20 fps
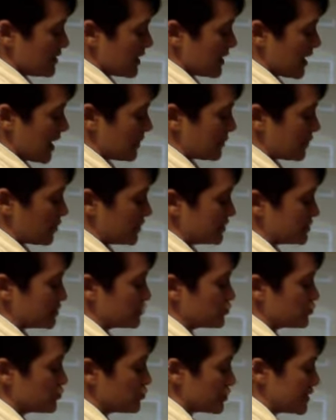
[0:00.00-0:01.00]
I'm going
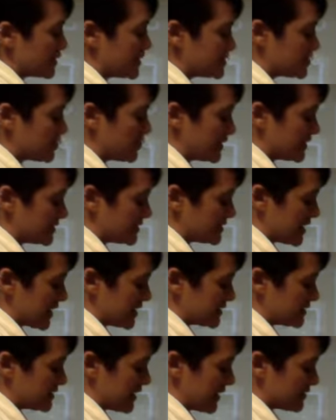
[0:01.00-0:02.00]
to retwist
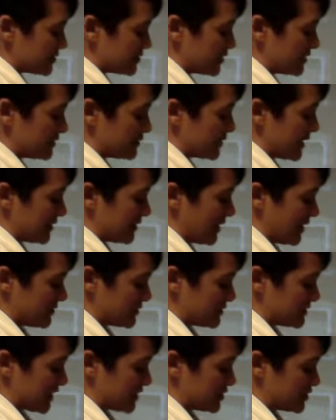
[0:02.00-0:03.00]
that section, my left
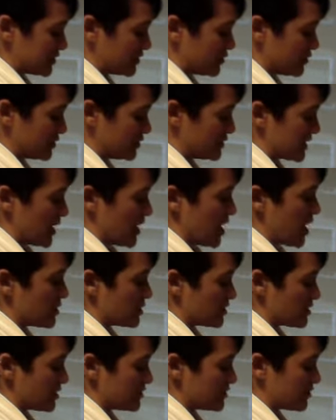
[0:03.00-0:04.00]
section, which is now
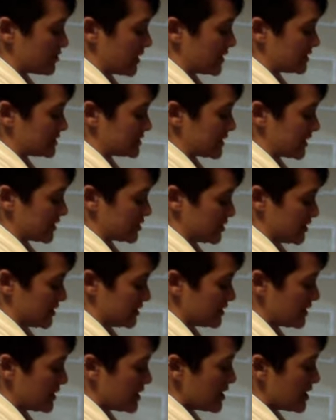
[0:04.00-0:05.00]
underneath the right
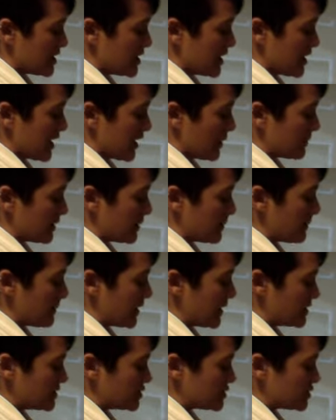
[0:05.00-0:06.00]
section. I'm going to
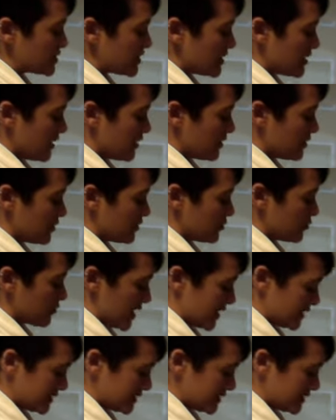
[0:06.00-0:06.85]
pinch the right